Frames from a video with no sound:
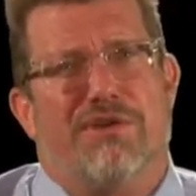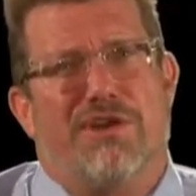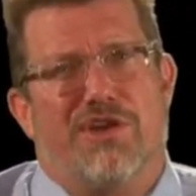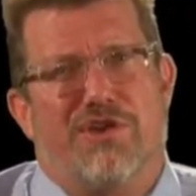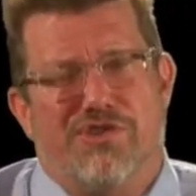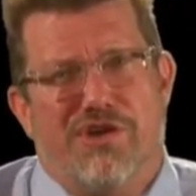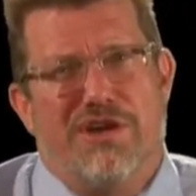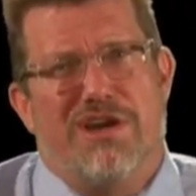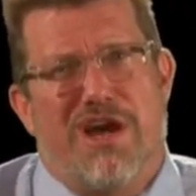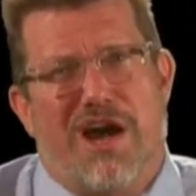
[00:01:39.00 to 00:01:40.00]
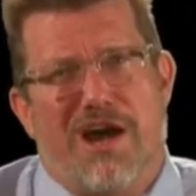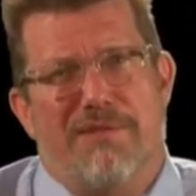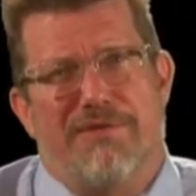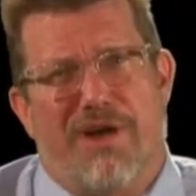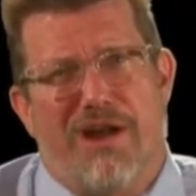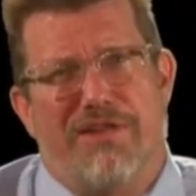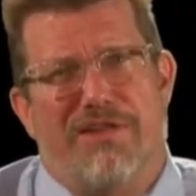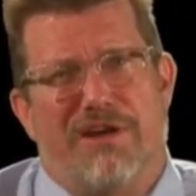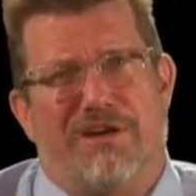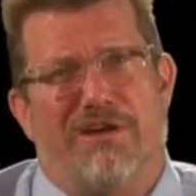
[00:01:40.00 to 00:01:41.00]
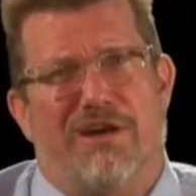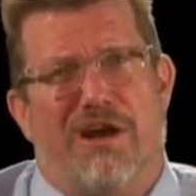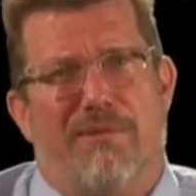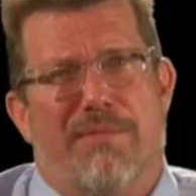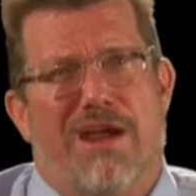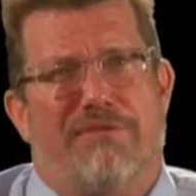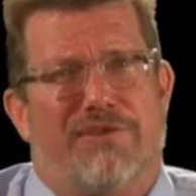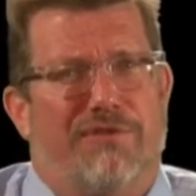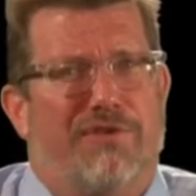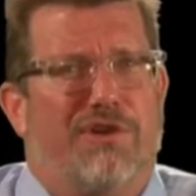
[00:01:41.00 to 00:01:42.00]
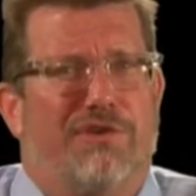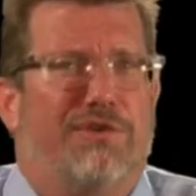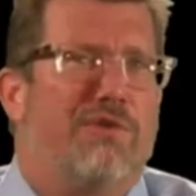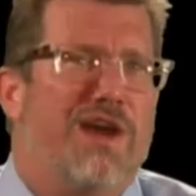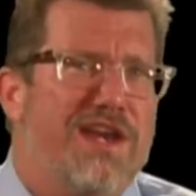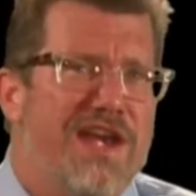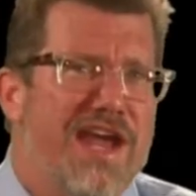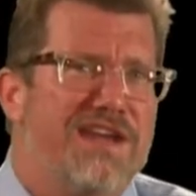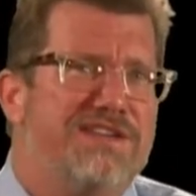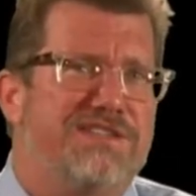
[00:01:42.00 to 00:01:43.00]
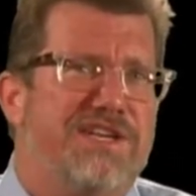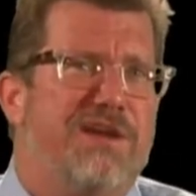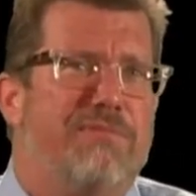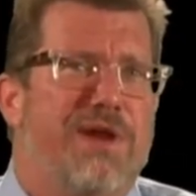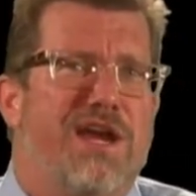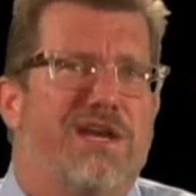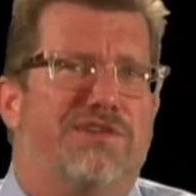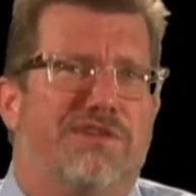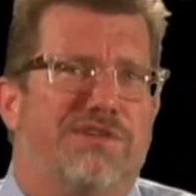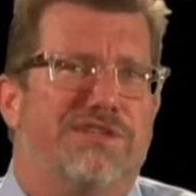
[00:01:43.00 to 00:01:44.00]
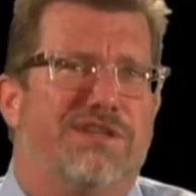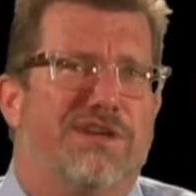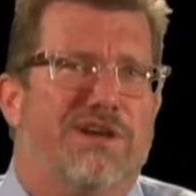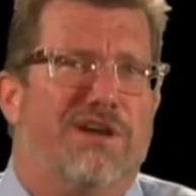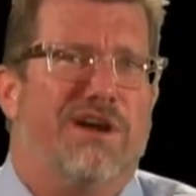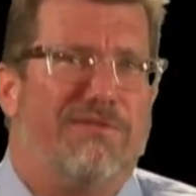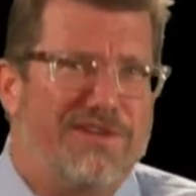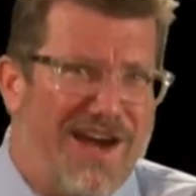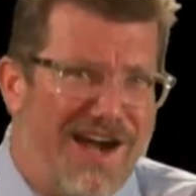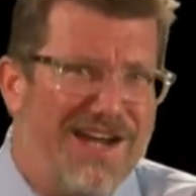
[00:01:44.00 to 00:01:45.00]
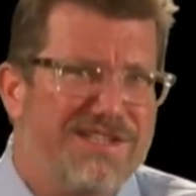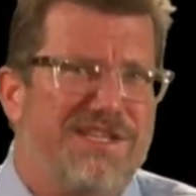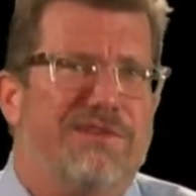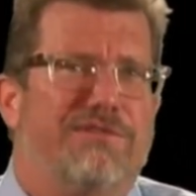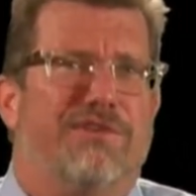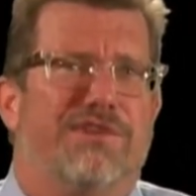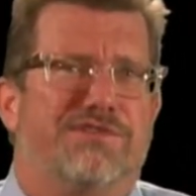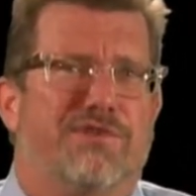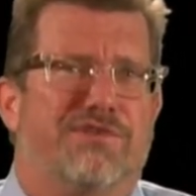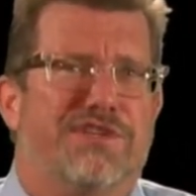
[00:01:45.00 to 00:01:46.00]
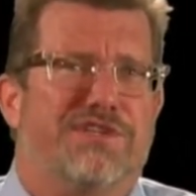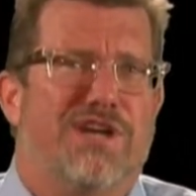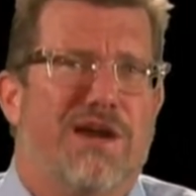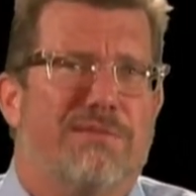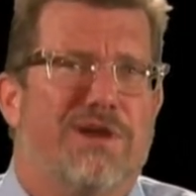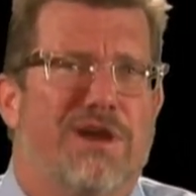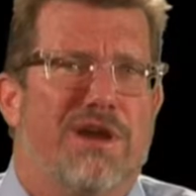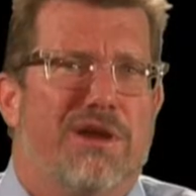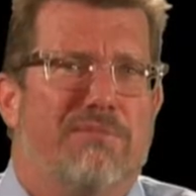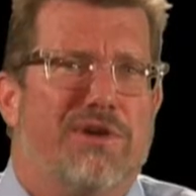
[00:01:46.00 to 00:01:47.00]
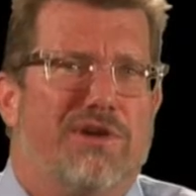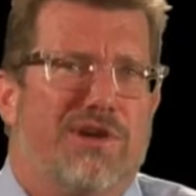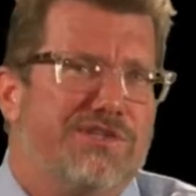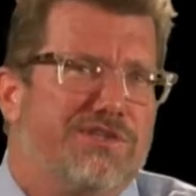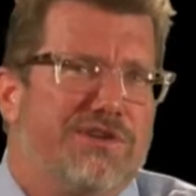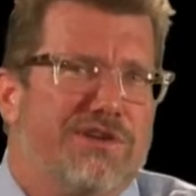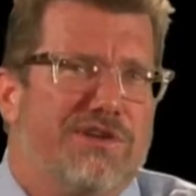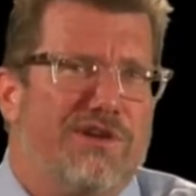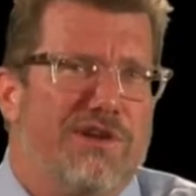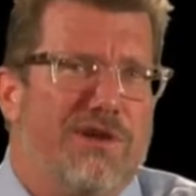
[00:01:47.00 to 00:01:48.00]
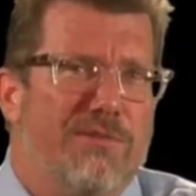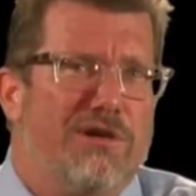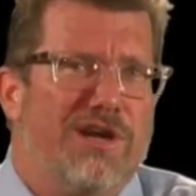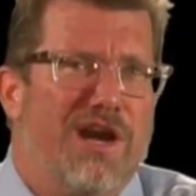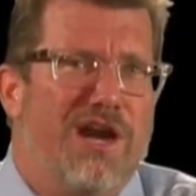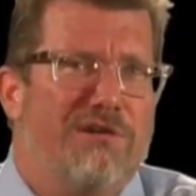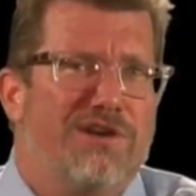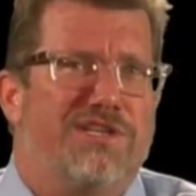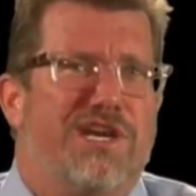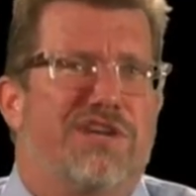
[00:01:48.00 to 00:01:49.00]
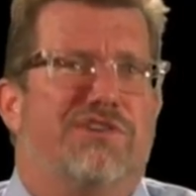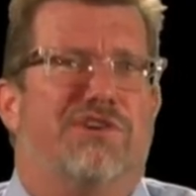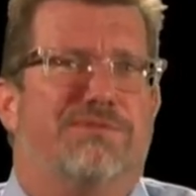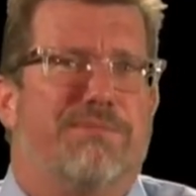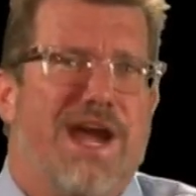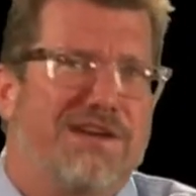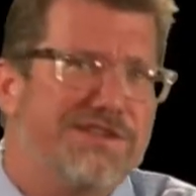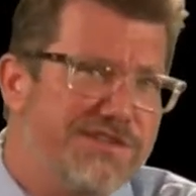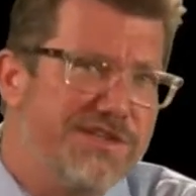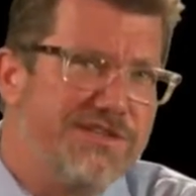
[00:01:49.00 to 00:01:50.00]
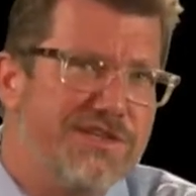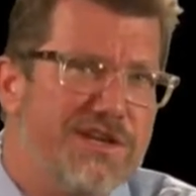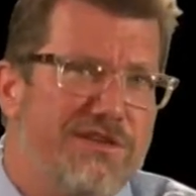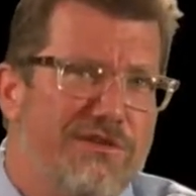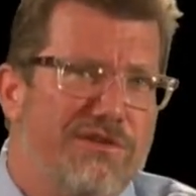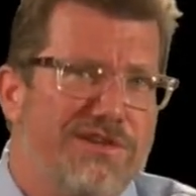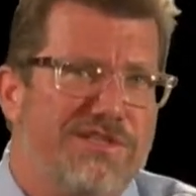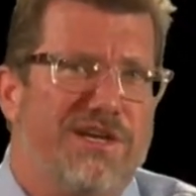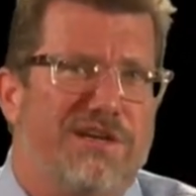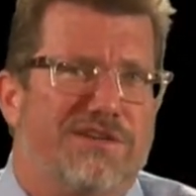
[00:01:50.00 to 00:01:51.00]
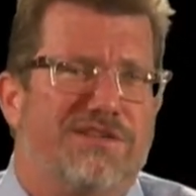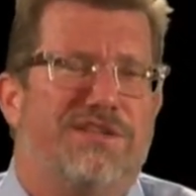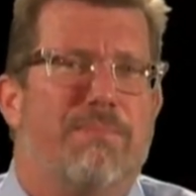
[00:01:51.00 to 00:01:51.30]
you shouldn't, I think, have difficulty writing 8 to 10 pages of content for this first assignment, because American higher education goes back to 1636.